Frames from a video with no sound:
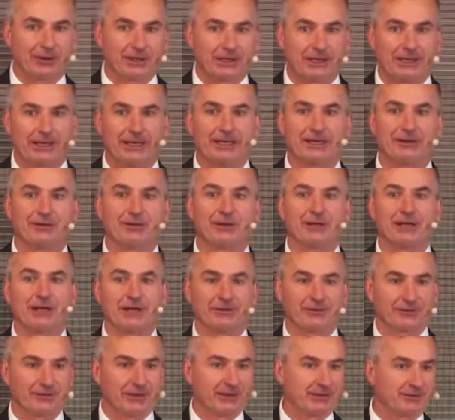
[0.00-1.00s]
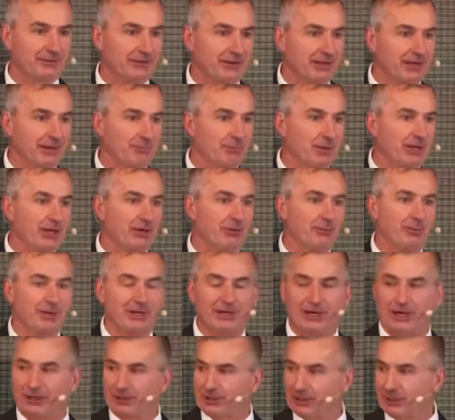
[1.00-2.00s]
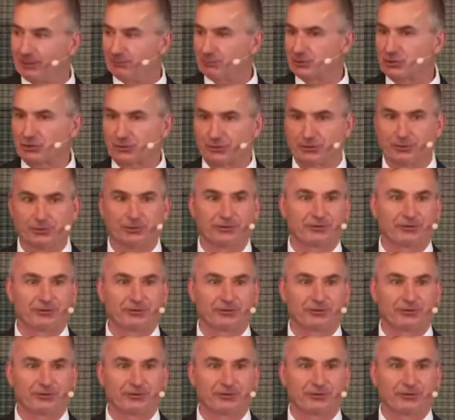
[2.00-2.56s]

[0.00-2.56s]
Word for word: and anything I say today may or may not come true.